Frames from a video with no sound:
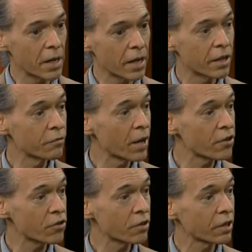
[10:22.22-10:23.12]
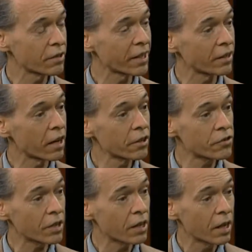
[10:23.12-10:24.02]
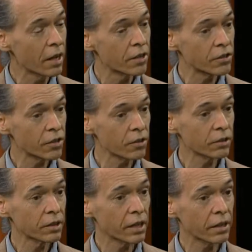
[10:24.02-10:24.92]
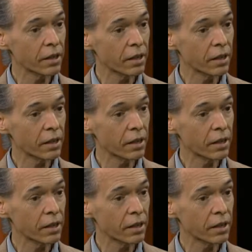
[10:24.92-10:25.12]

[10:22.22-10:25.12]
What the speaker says: innovation and technology, certainly